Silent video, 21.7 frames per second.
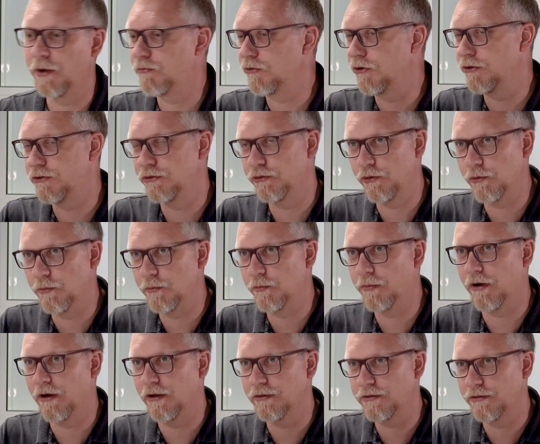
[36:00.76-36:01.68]
I
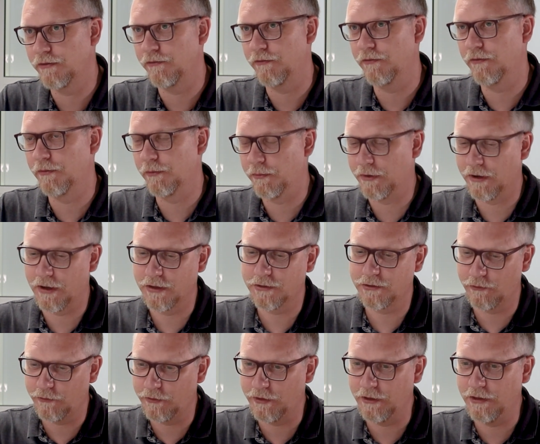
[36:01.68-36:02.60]
presume parts
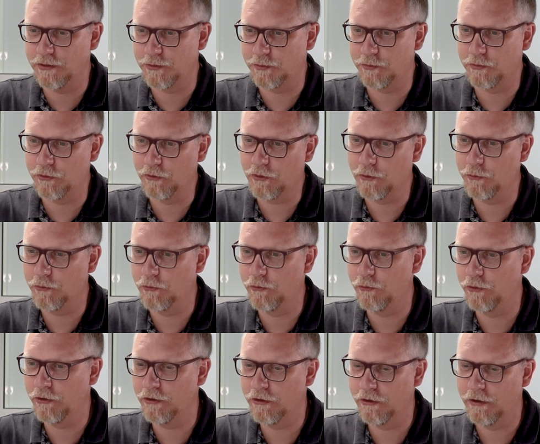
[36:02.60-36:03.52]
of these book
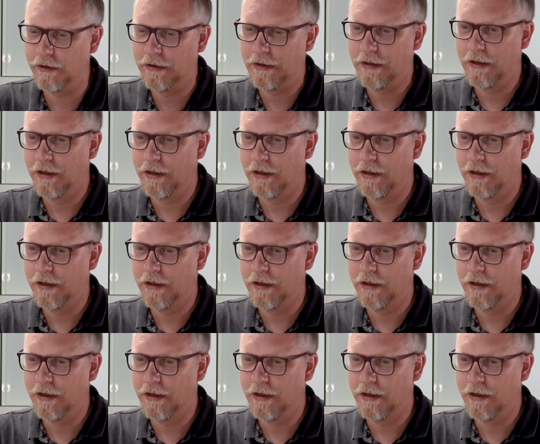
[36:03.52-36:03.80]
were